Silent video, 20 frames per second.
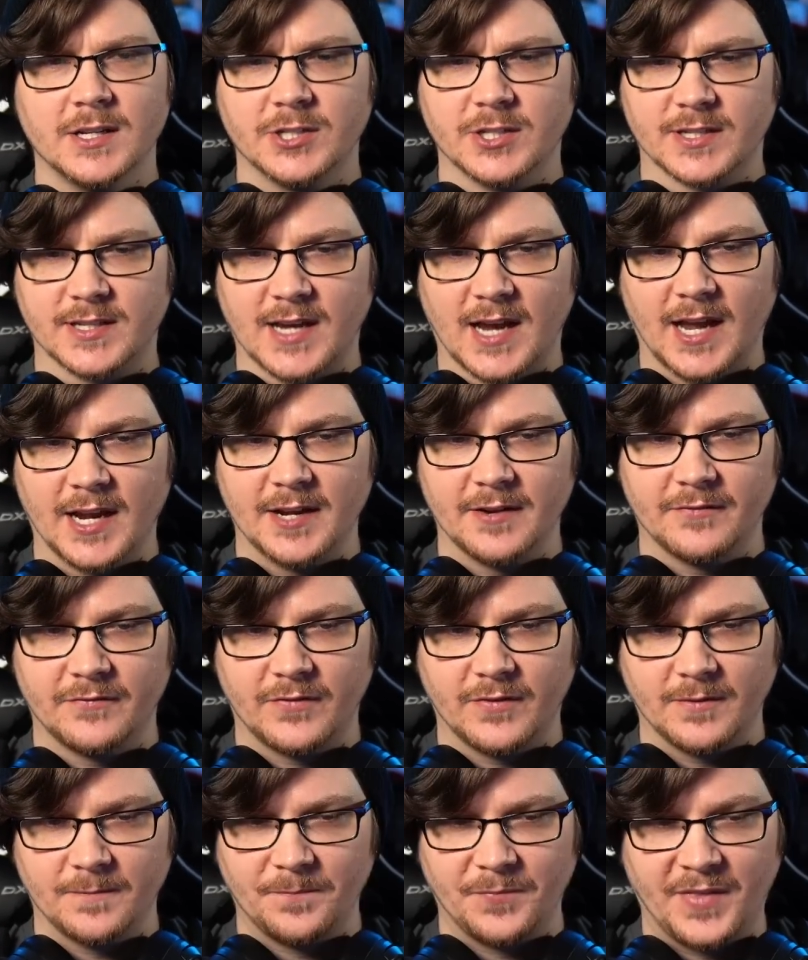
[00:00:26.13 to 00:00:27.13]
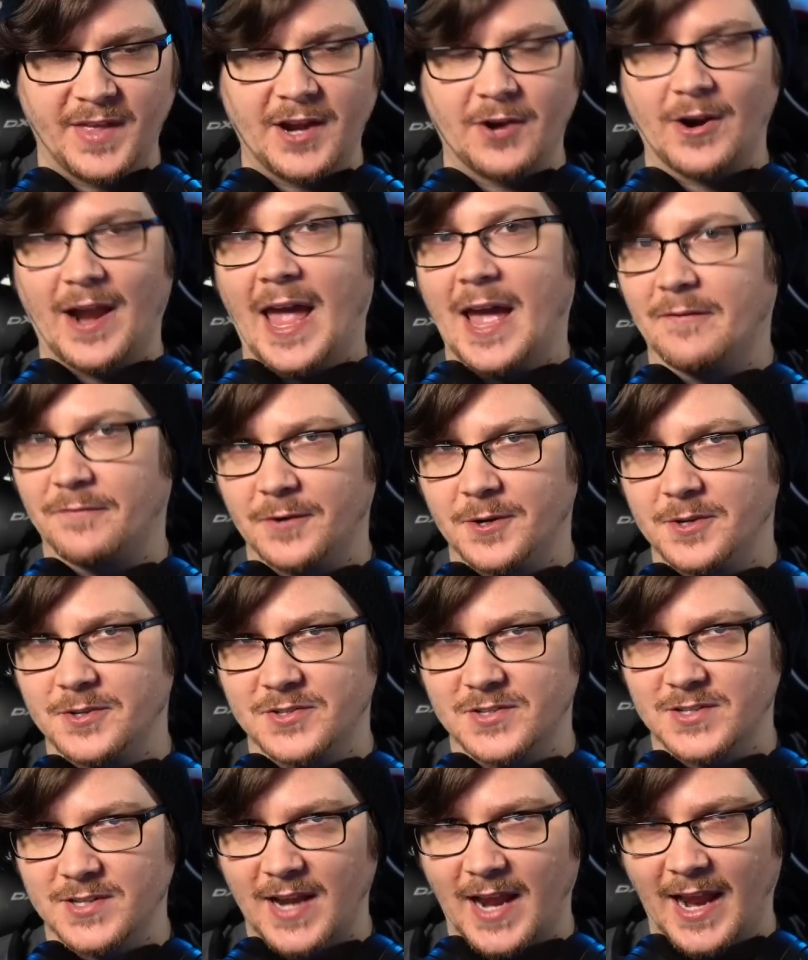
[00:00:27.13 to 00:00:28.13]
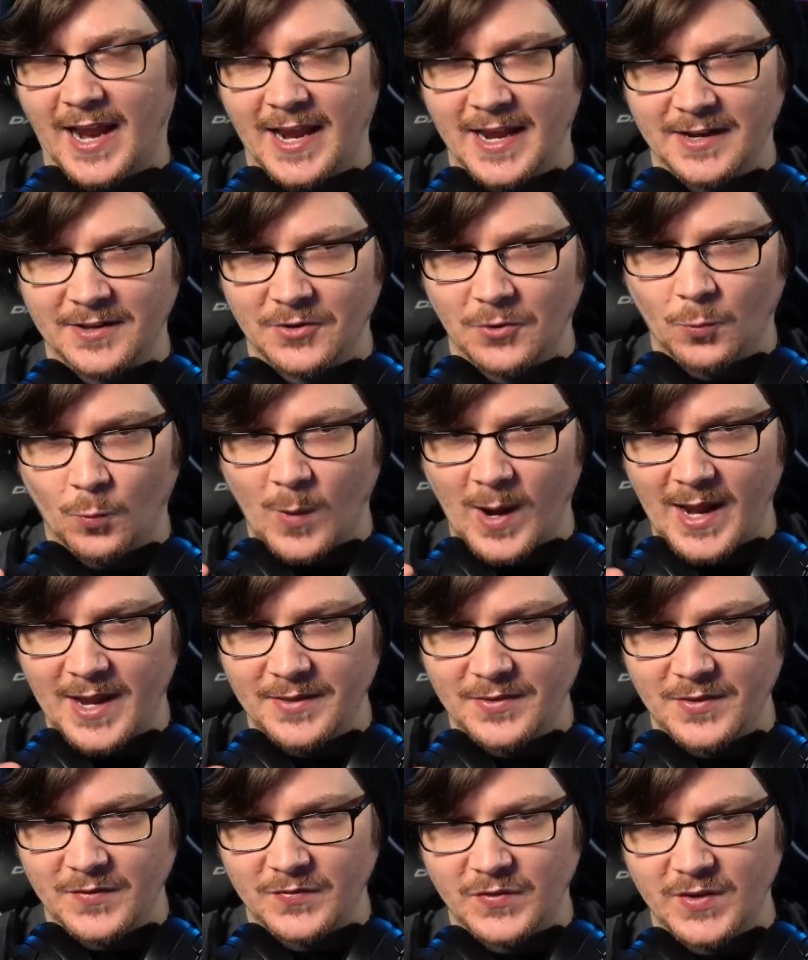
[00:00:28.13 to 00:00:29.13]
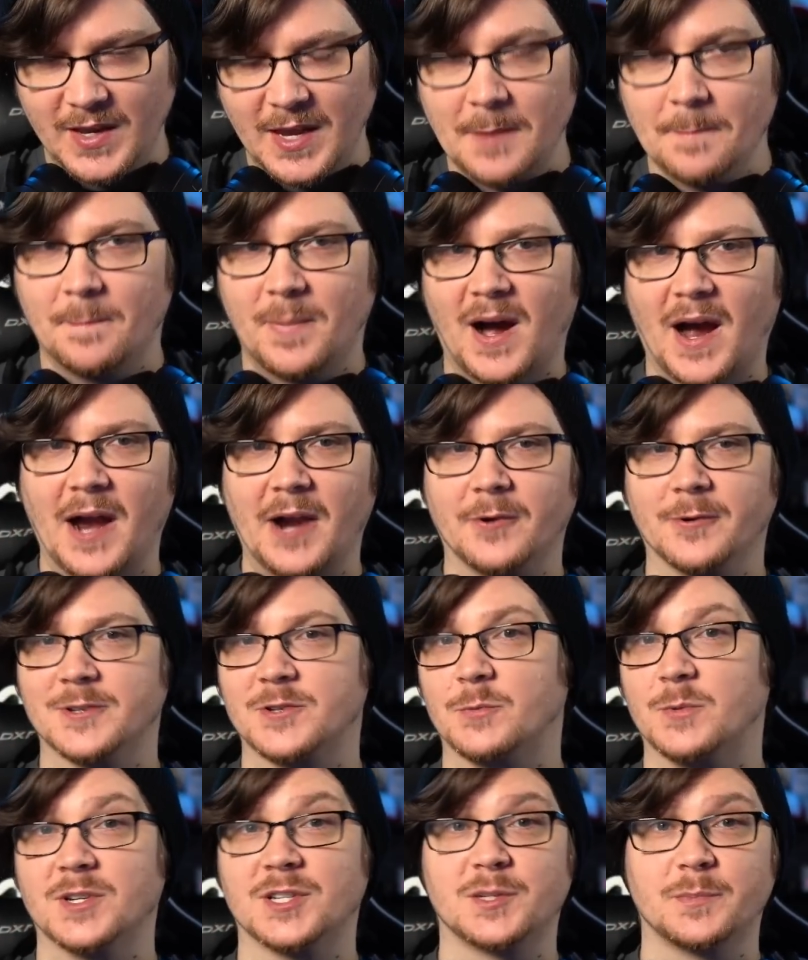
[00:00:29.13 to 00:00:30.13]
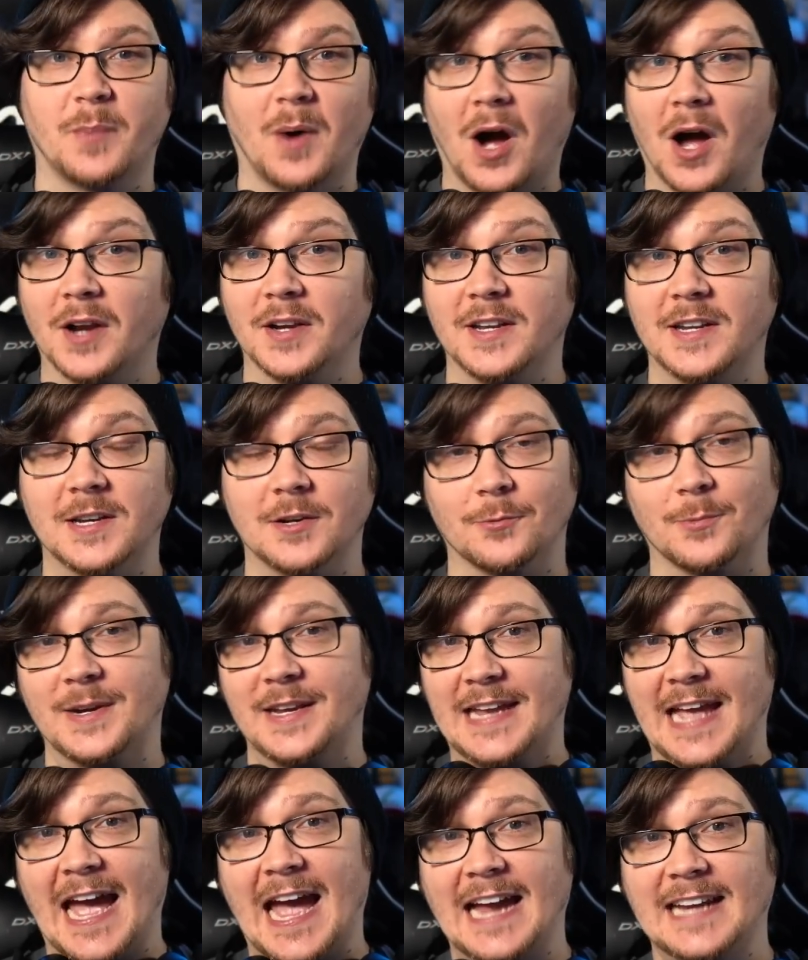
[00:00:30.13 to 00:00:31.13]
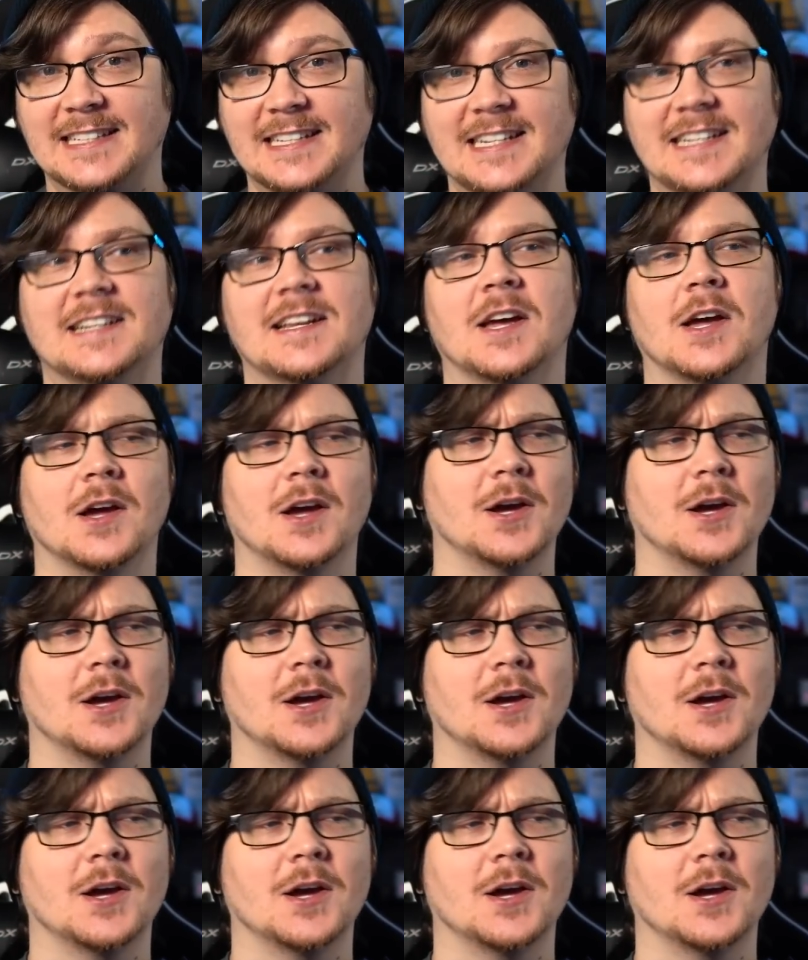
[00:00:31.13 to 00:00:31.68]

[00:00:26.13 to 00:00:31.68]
just kind of their efforts and the way that the Empire is responding and reacting.